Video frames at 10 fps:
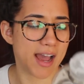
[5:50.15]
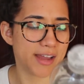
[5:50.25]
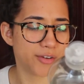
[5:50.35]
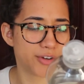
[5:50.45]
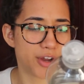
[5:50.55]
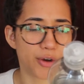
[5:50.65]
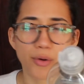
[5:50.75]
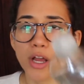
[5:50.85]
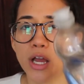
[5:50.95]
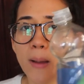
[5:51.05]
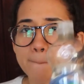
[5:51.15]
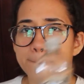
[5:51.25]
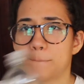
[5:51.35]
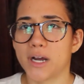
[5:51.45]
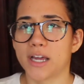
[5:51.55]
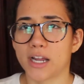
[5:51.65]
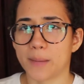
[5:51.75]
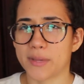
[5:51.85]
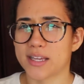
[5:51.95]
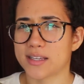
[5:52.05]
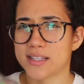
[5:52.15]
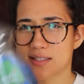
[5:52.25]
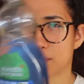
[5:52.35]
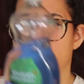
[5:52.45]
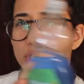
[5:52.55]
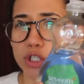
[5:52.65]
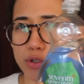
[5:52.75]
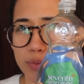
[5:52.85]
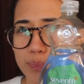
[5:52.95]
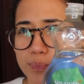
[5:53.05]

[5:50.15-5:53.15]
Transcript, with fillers: I don't know, but um, it, it's blue.